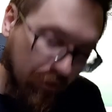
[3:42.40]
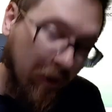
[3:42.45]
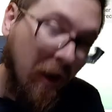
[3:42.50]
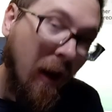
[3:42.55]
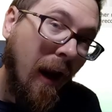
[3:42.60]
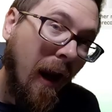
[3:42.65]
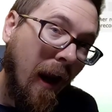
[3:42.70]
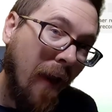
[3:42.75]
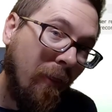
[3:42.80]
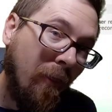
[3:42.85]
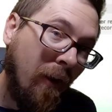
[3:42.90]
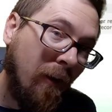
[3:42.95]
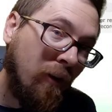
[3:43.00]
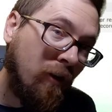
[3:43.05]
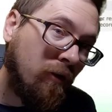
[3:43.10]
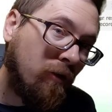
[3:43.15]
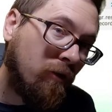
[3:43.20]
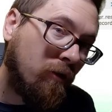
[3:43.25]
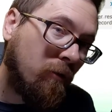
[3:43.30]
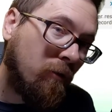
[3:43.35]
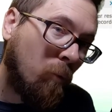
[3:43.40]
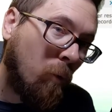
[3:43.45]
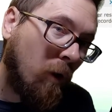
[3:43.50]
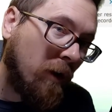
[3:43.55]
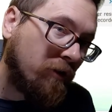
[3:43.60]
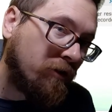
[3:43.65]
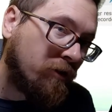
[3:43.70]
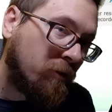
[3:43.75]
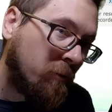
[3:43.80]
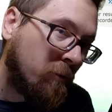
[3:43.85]
and then what
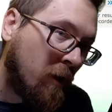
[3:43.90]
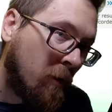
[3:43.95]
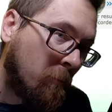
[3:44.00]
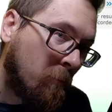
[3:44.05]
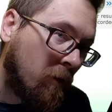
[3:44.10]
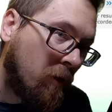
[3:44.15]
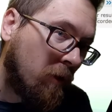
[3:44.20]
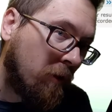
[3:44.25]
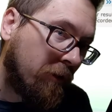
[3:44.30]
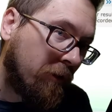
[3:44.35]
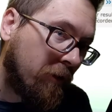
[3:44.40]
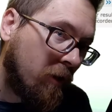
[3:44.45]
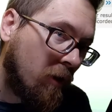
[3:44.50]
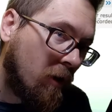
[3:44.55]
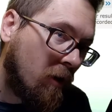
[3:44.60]
two numbers